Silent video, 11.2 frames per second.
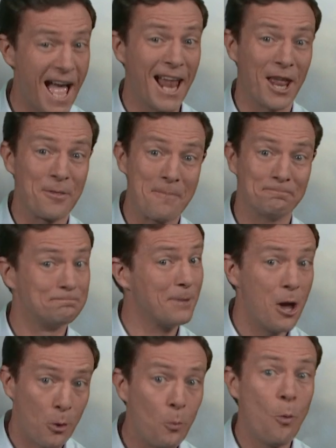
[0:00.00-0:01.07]
Hello there.
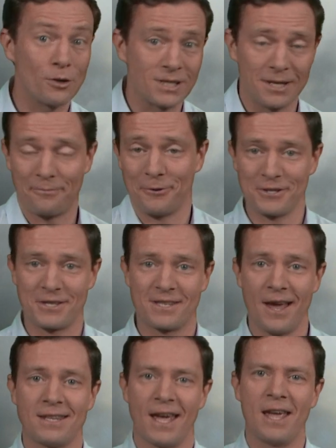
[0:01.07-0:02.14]
What a difference
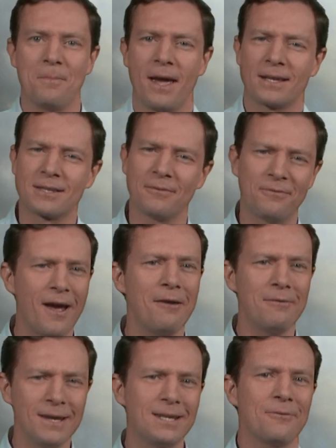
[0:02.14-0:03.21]
a day makes. A
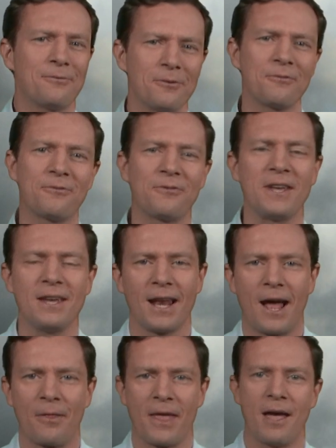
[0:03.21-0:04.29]
very different feel
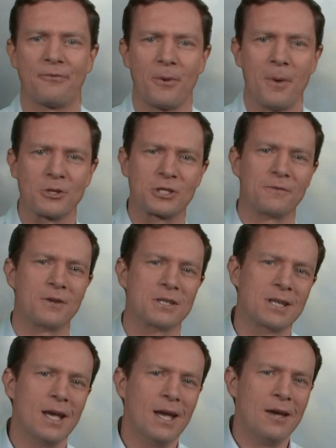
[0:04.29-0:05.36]
out there for most of
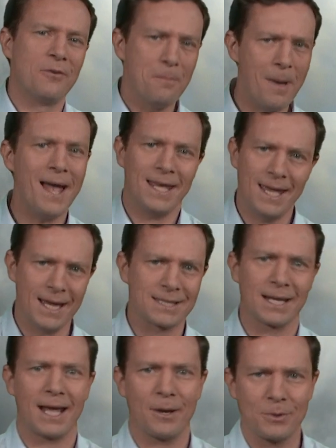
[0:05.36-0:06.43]
us. For many,
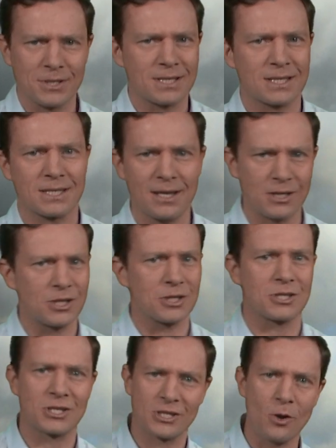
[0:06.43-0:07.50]
yesterday was such a
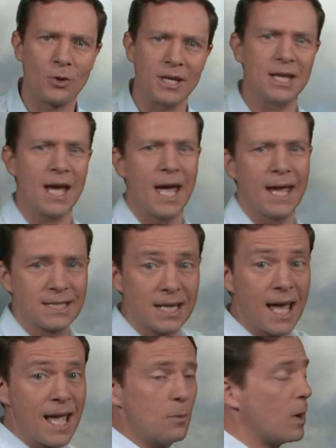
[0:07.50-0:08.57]
soggy day.
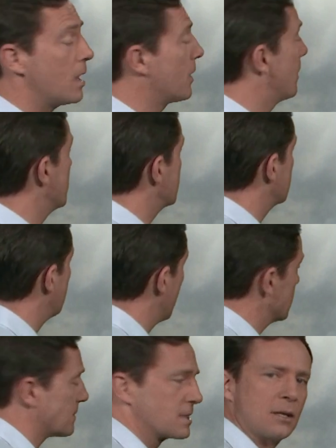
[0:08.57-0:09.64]
Today, well, there'll be
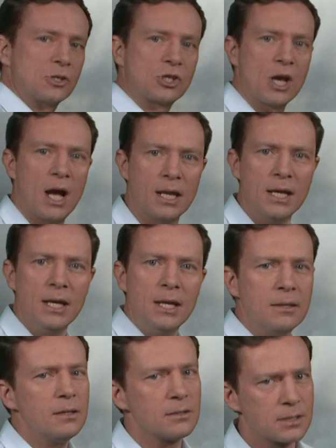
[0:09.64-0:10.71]
spells of sunshine.
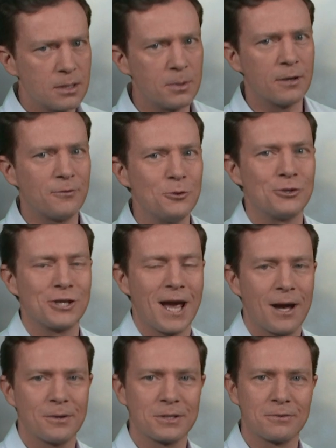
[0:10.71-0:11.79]
There'll still be a few
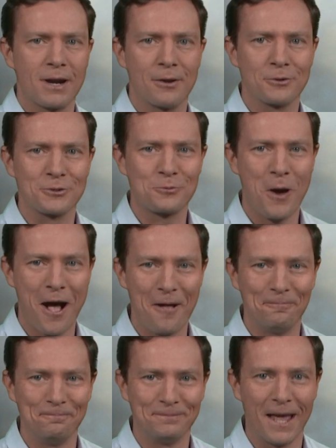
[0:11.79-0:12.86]
showers around as
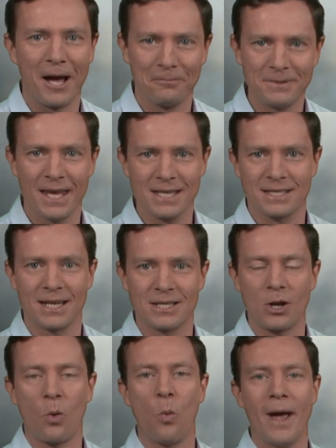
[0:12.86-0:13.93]
well. Now,
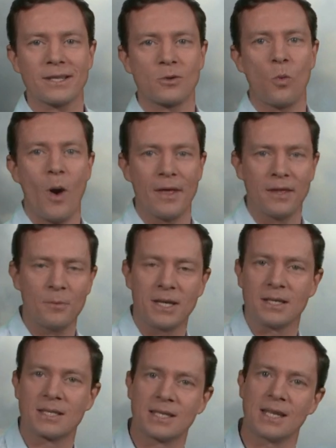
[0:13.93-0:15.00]
yesterday's wet weather, we
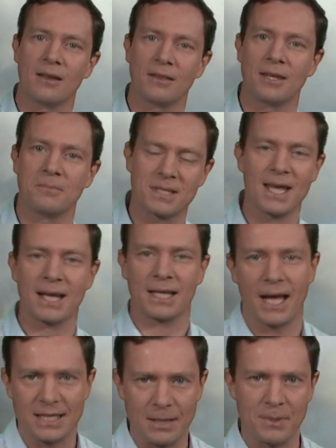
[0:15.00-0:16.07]
can see on the
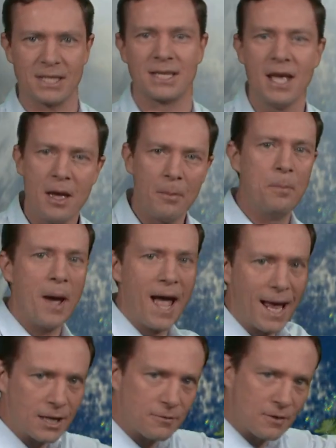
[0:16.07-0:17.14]
satellite images,
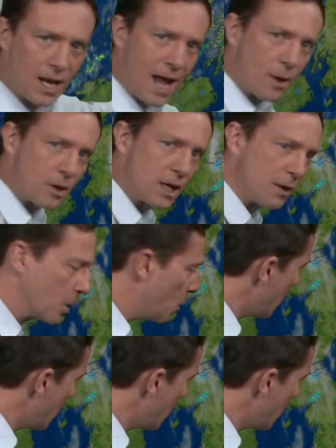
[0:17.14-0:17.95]
band of cloud clearing